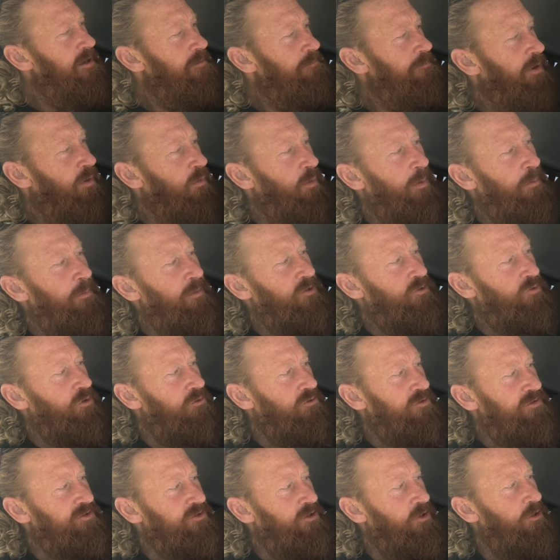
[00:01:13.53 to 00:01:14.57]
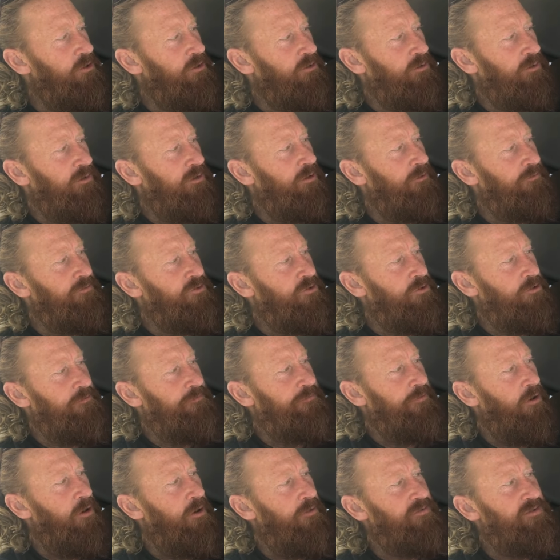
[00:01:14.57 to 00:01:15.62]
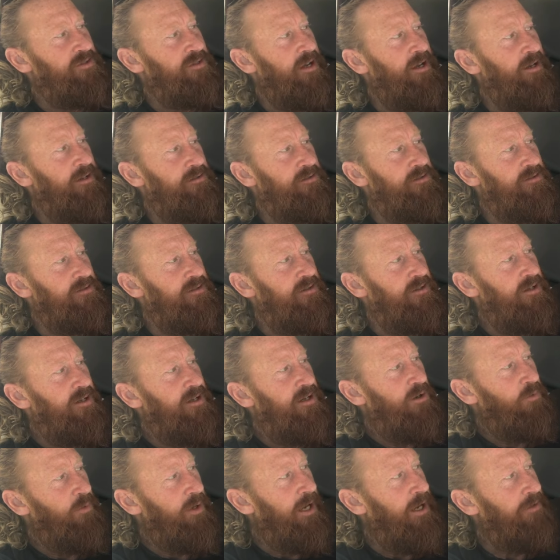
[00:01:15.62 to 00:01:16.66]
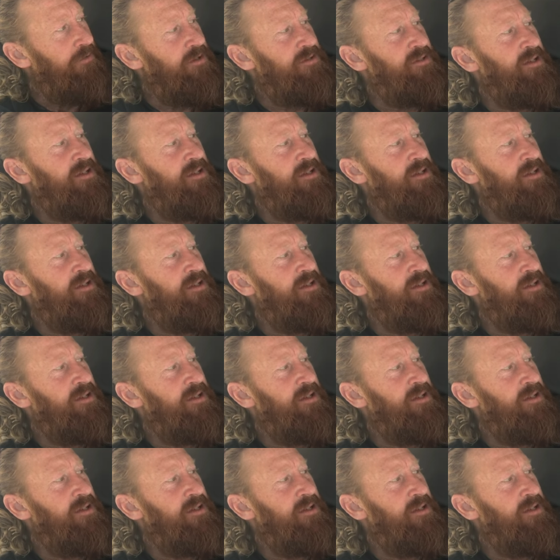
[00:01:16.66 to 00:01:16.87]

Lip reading: but when we draw a circle of 256 we get the